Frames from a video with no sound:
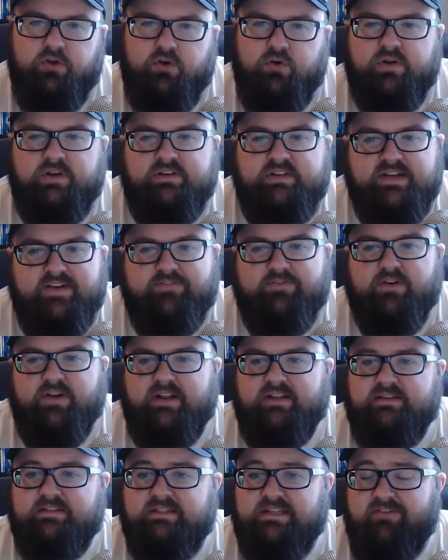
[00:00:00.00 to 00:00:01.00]
and different
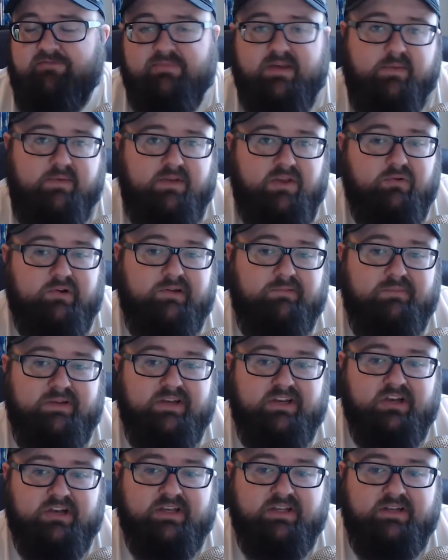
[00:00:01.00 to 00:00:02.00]
and stuff maybe you wouldn't be
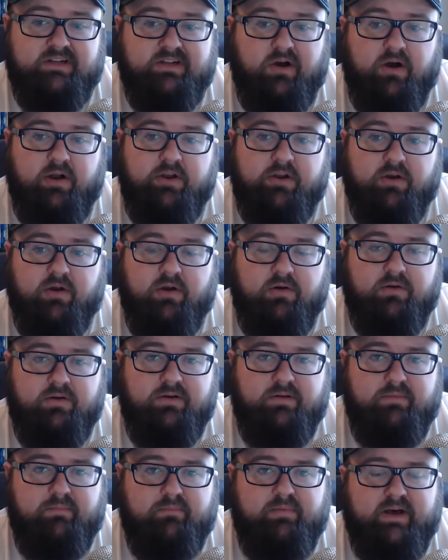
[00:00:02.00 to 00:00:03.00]
cooking on your own,
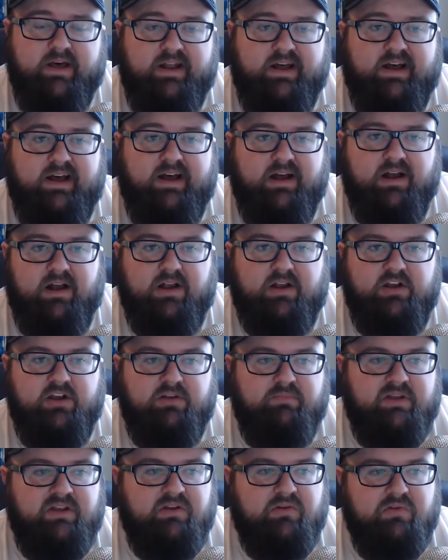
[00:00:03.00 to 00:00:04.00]
but could
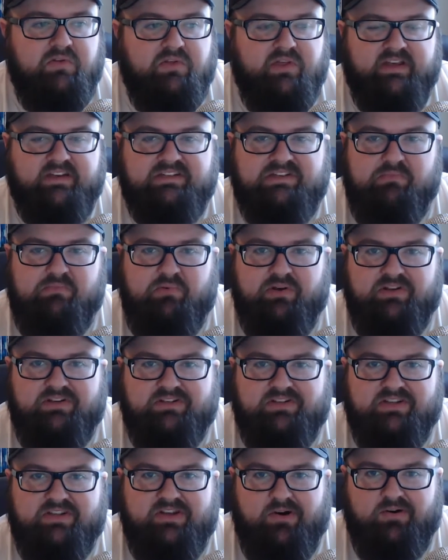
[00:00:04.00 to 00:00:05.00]
be new things to put
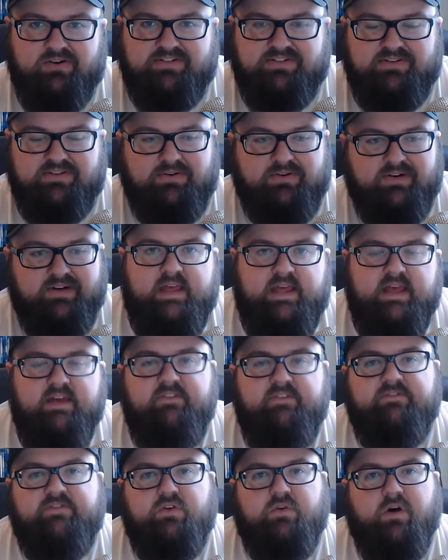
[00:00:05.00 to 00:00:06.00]
into the arsenal.
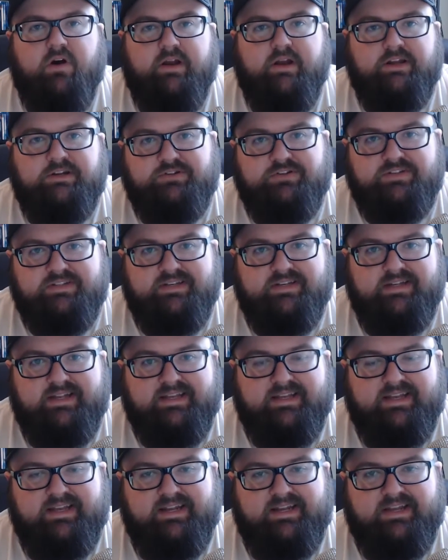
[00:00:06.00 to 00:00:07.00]
If you are interested
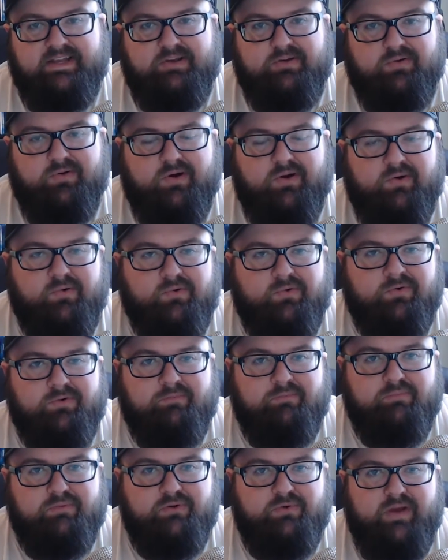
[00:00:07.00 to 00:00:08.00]
in getting your
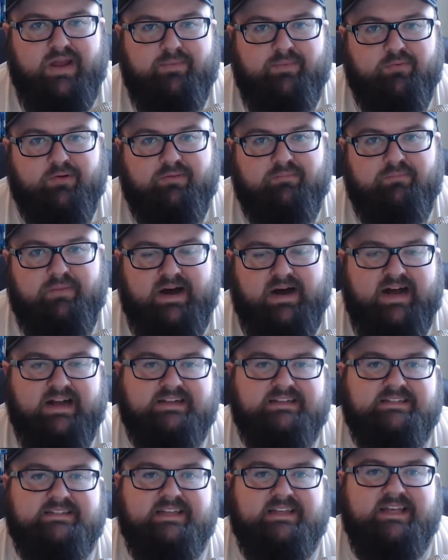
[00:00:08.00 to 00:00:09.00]
own Blue Apron
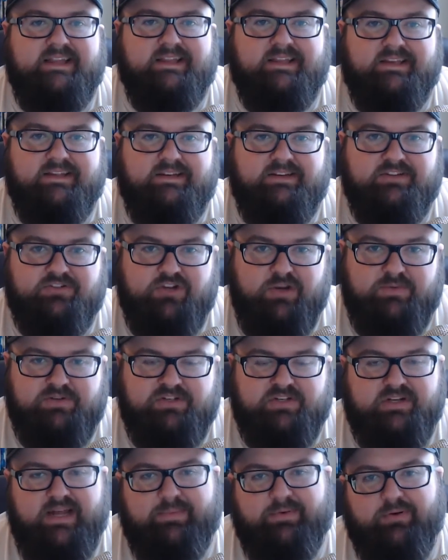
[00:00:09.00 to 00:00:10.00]
box, in the
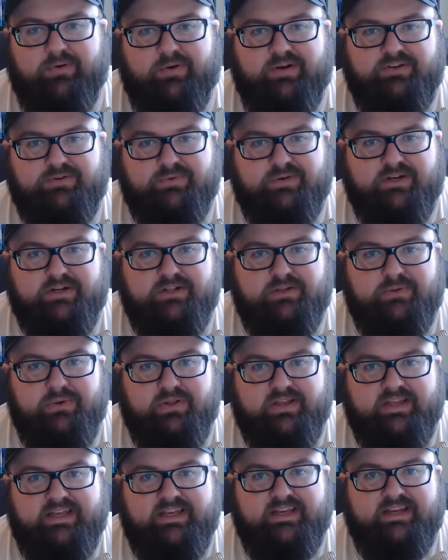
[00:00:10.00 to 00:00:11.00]
description I'm going to include a
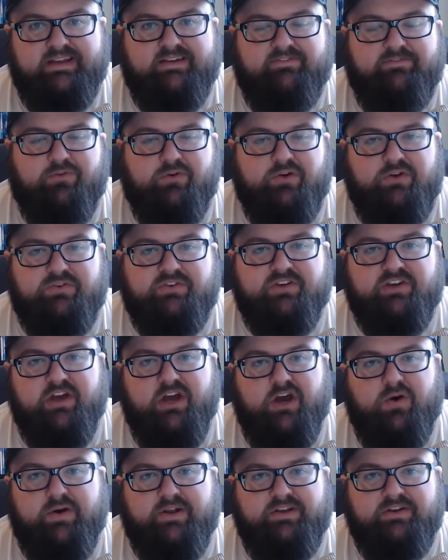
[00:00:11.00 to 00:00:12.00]
link for you to
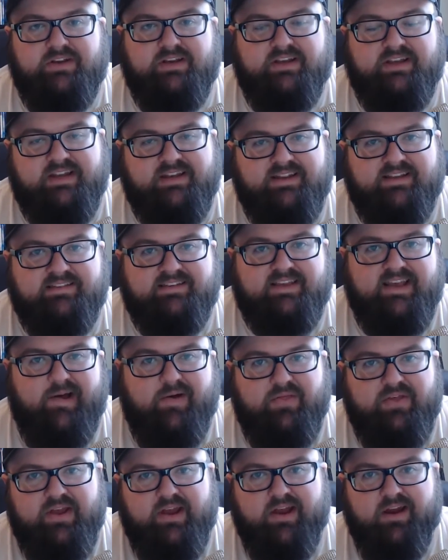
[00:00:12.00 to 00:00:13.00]
go, and you can get a
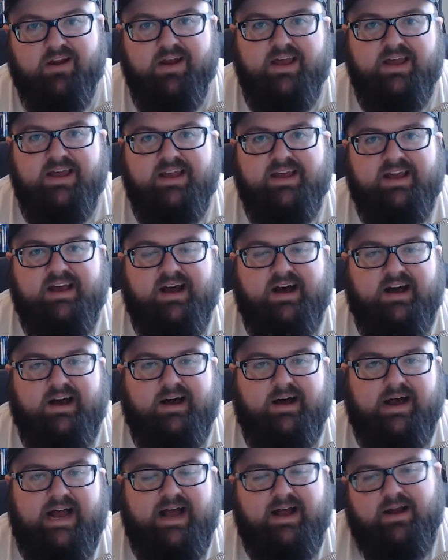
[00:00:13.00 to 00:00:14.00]
discount there.
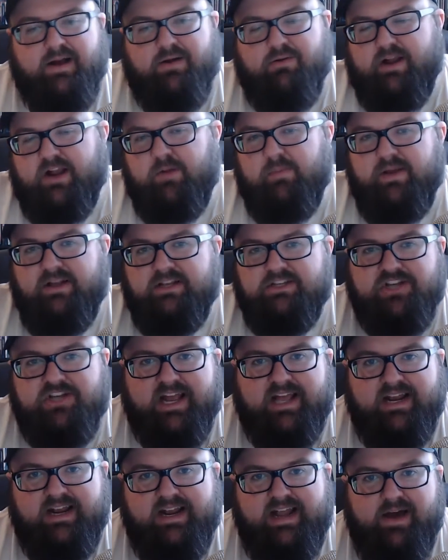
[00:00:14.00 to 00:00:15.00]
I recommend
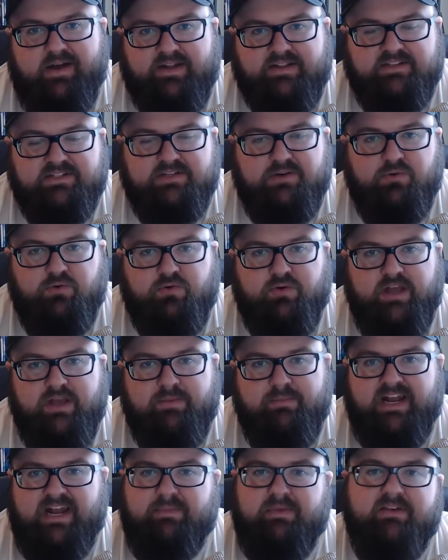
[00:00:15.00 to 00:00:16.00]
checking it out. It's cool. It
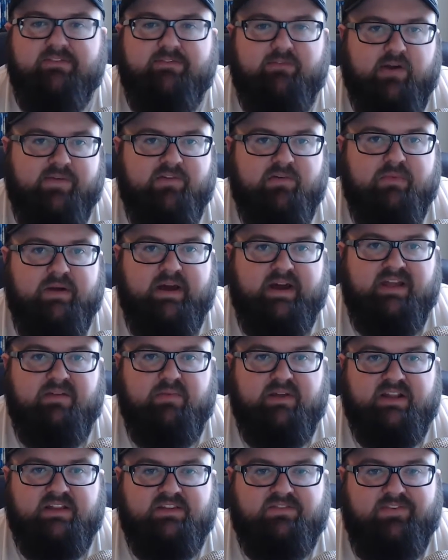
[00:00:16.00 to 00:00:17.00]
may not be for everybody,
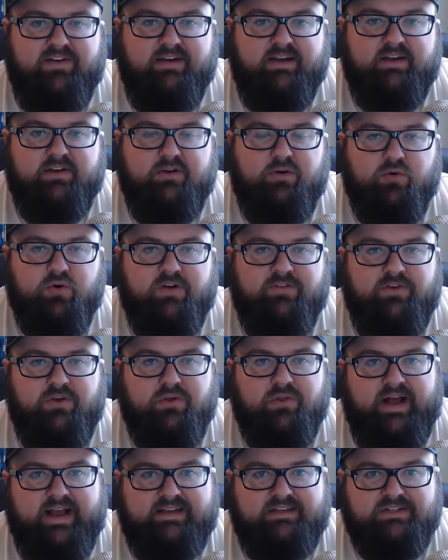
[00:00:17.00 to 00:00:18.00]
but it's very cool if you
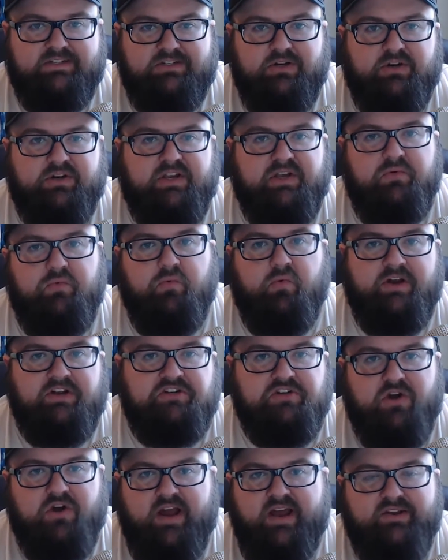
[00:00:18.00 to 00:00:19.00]
like to cook and want to
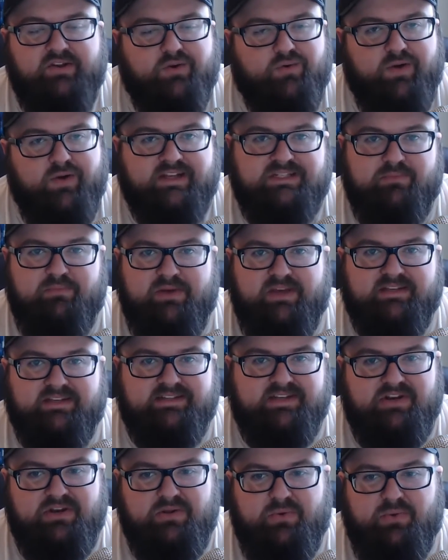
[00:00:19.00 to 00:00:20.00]
try new recipes
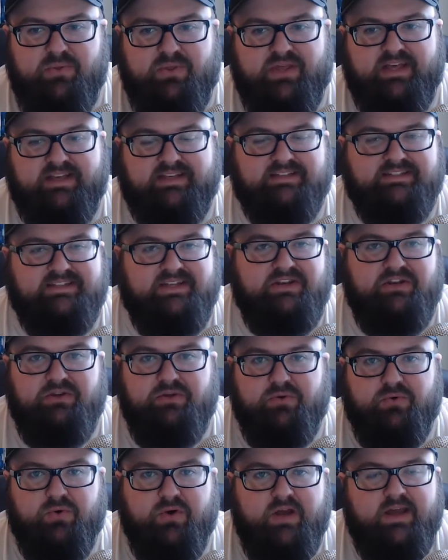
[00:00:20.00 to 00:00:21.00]
and new things and
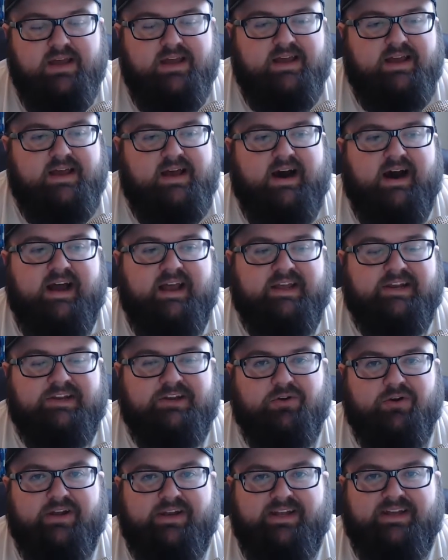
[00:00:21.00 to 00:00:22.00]
new
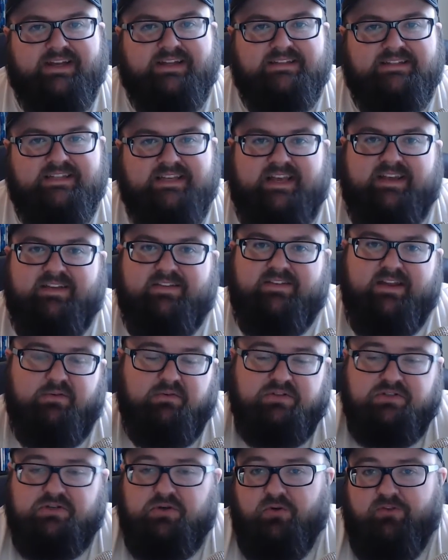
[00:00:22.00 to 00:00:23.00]
ingredients. It
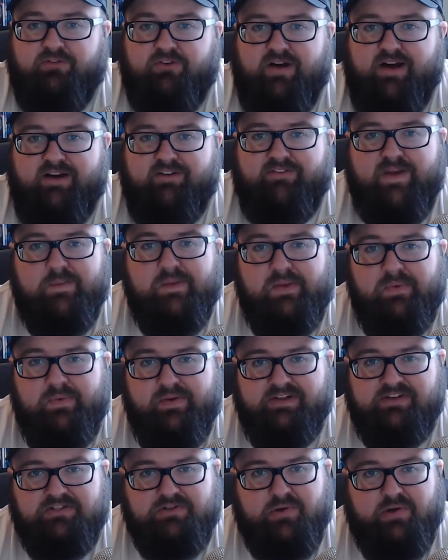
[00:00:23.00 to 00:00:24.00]
was cool for our family. We
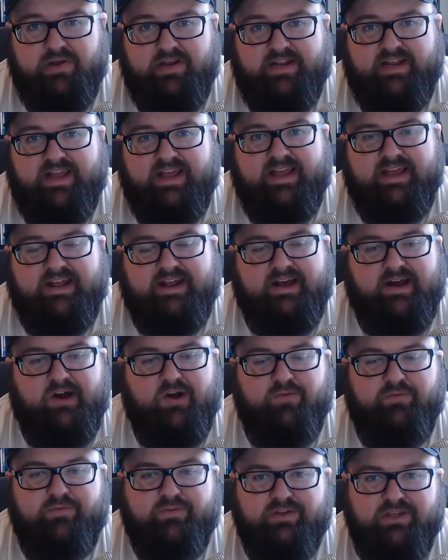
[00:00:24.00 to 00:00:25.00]
enjoyed it, and
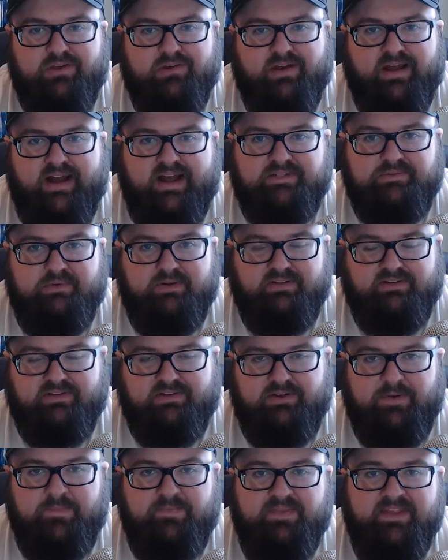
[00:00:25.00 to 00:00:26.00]
hopefully you guys will
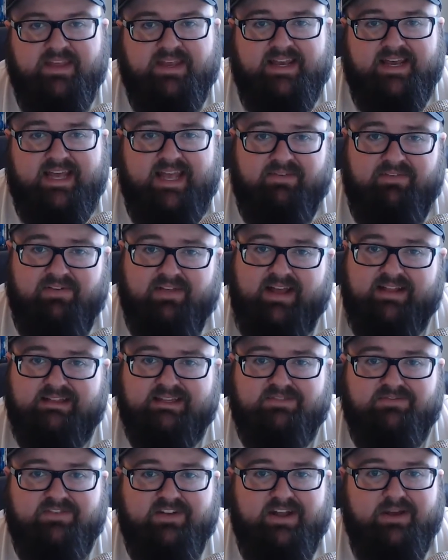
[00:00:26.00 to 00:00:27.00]
too. If you like
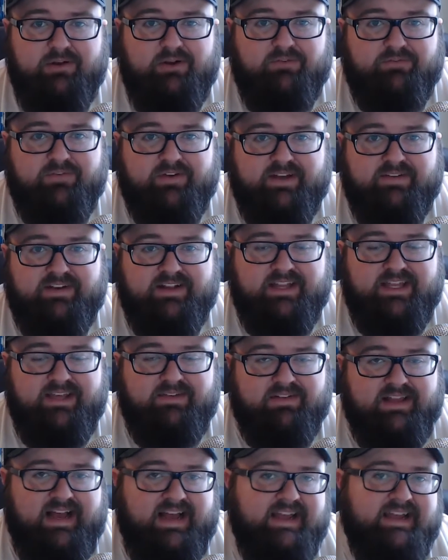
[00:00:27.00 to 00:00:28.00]
this video, don't forget to leave a
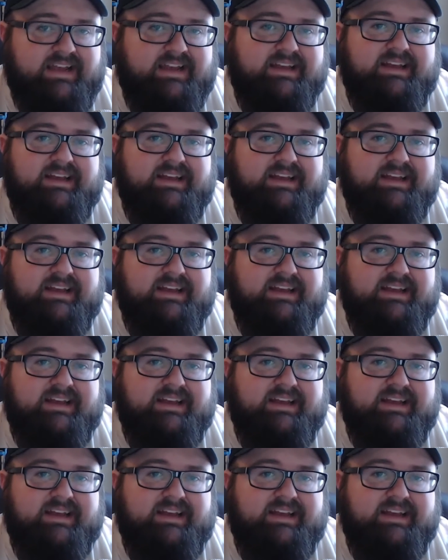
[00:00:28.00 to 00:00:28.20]
like,